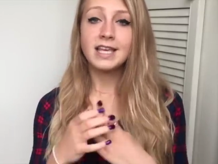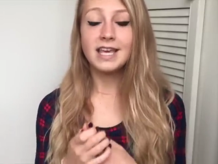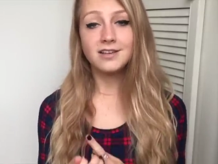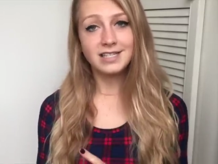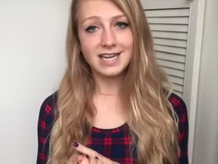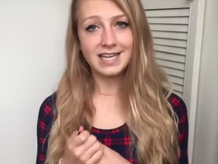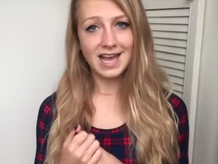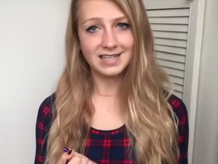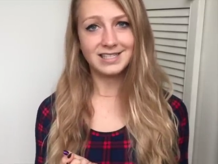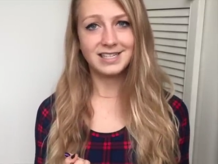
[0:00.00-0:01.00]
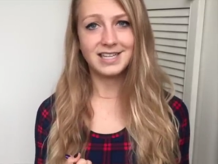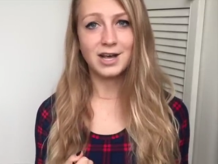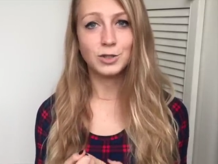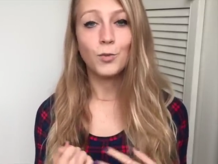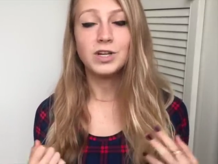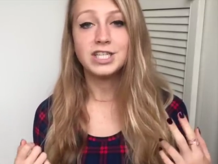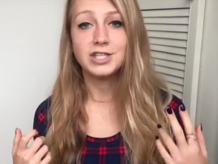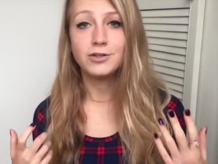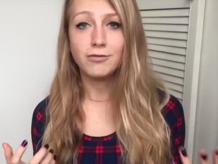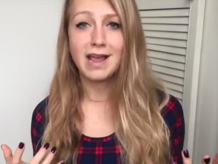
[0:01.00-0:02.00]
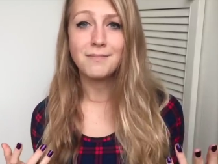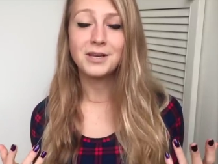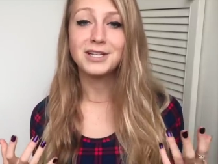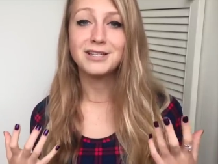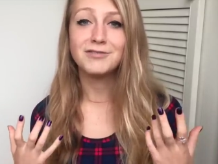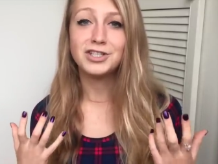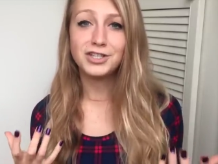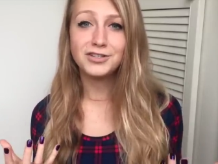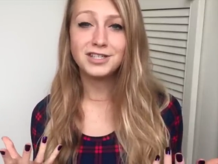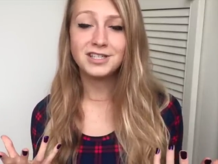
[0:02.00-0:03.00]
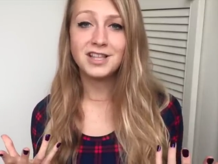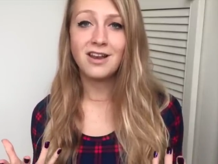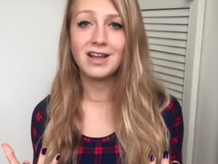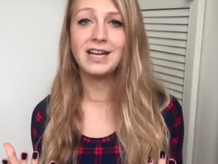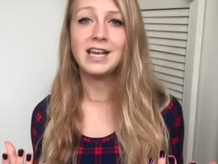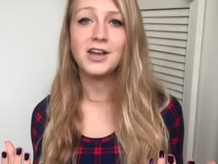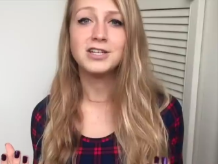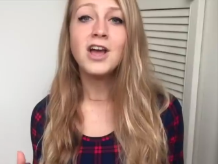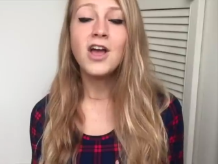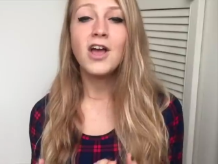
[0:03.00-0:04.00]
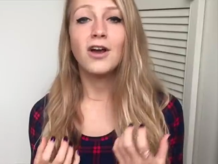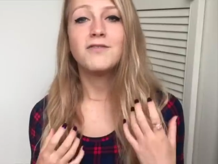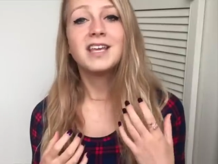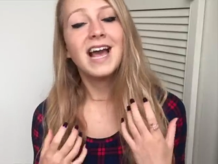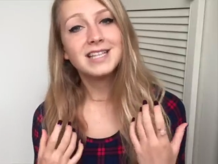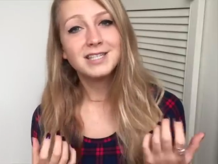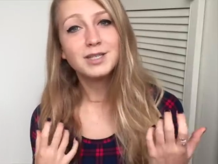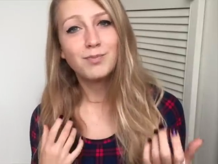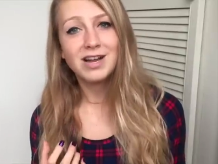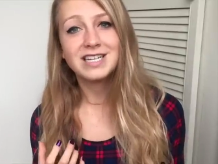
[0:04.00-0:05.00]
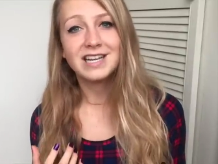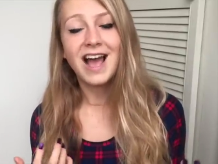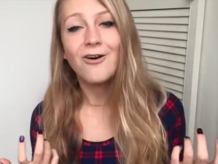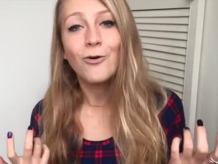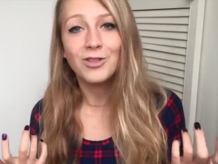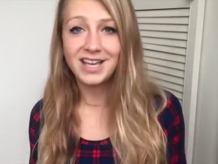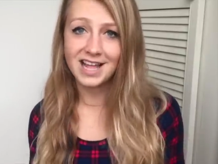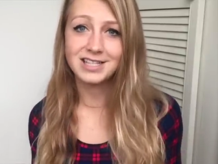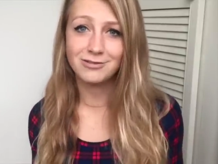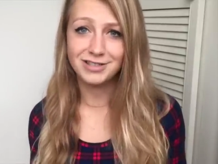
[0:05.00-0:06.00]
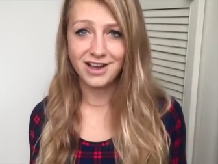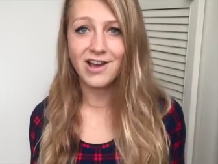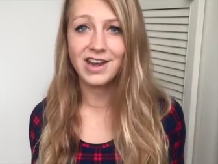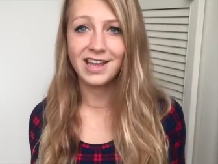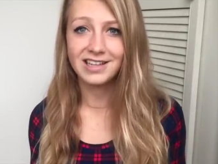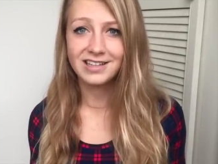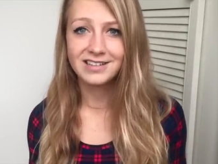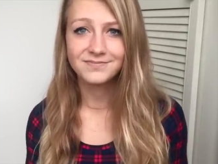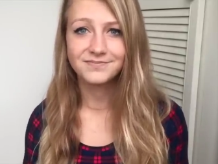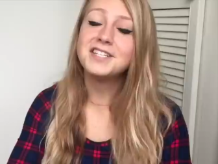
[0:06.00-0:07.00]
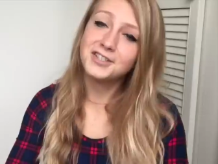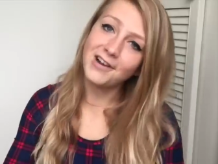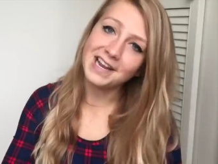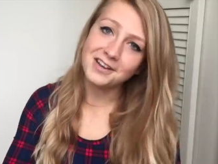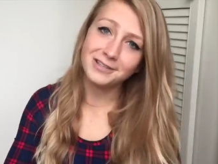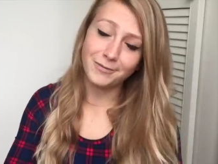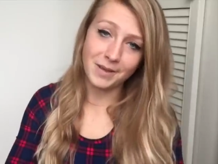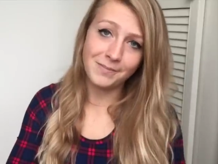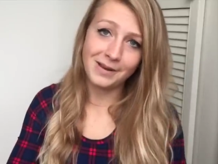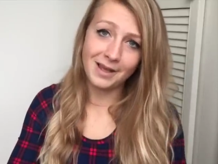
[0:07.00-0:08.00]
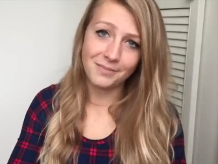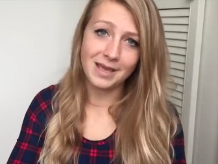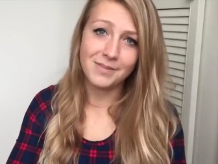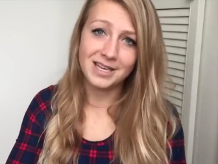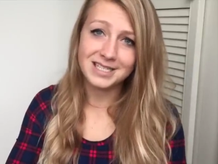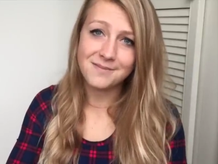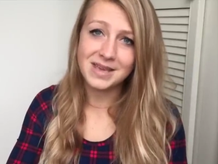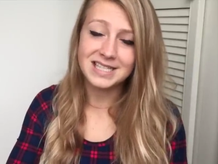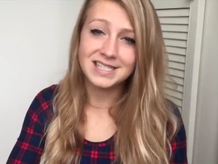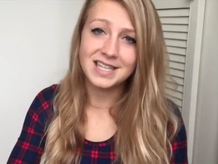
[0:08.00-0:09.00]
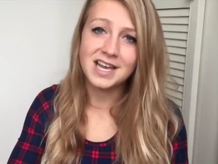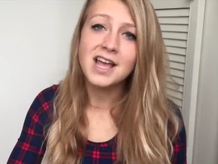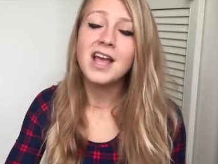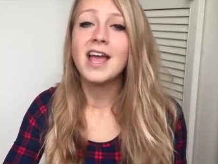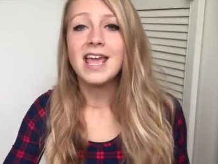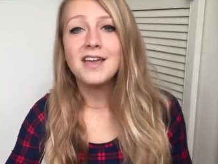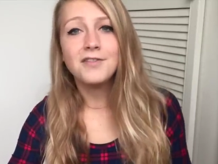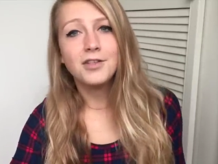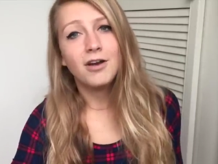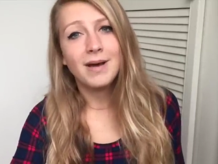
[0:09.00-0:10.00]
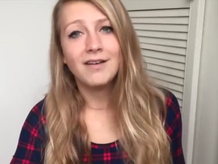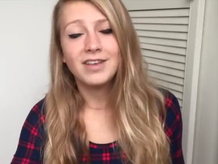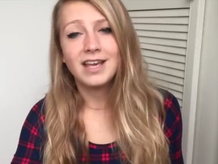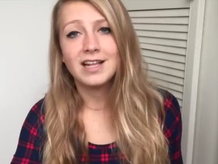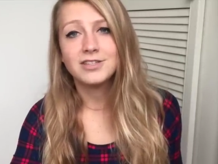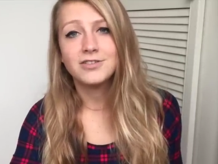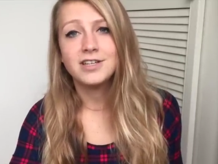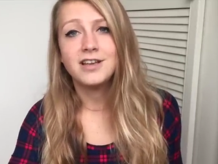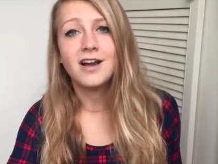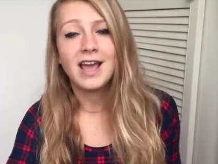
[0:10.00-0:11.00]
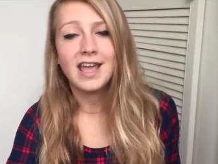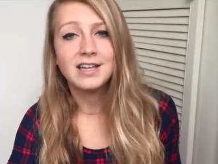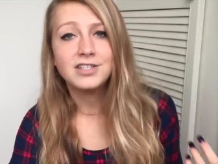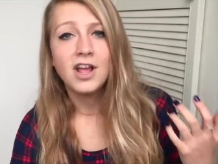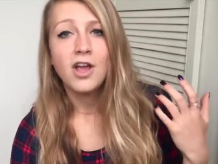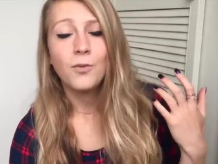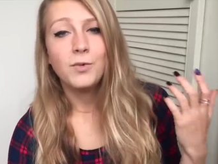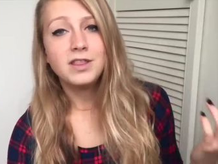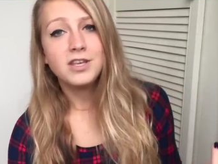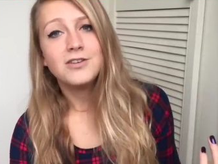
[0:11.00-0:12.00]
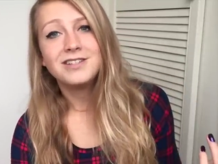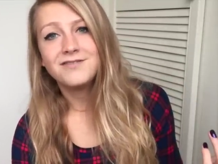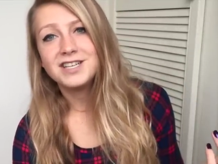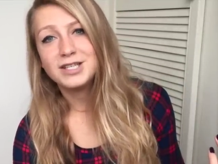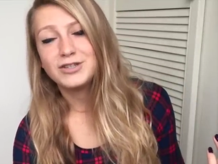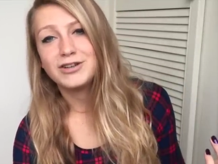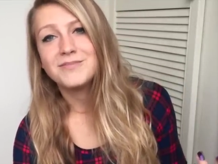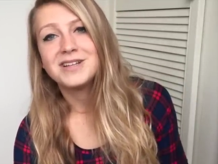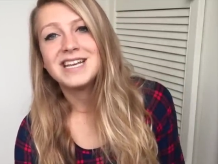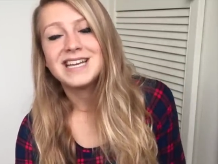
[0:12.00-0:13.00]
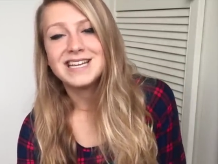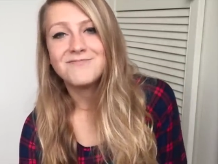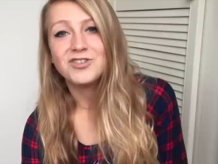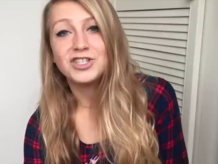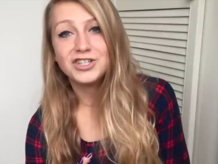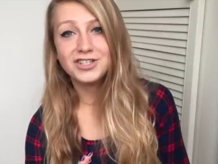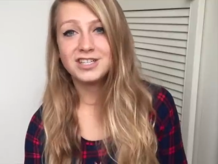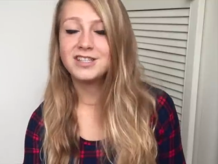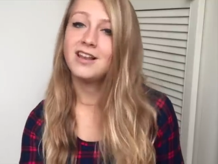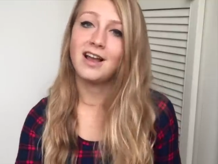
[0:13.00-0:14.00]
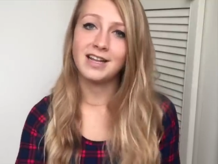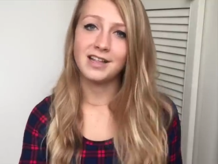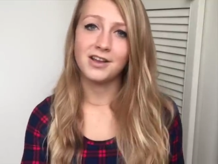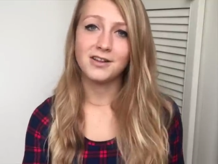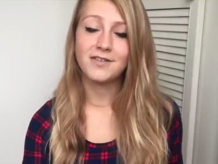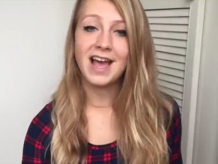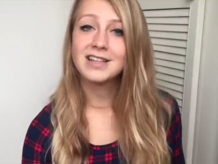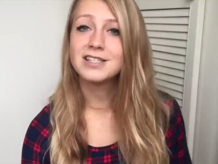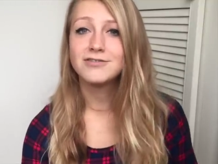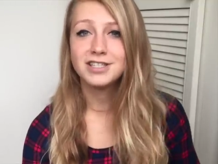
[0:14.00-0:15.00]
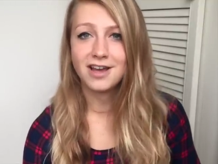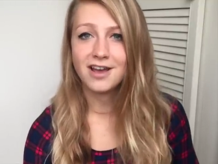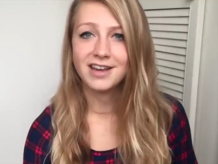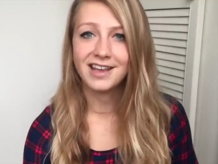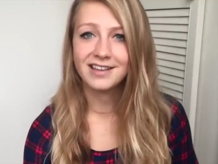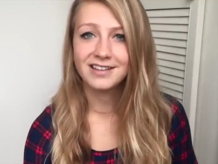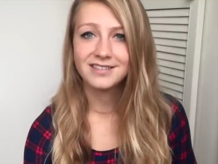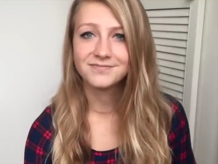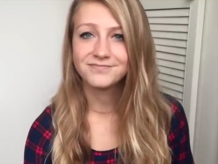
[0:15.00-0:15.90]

kills any cancer cells, which is great because it reduces the likelihood of the cancer spreading or the cancer returning. This is great news for people like me because it means that even though I'm having cancer at a young age, with the use of this treatment, it reduces the likelihood of cancer returning.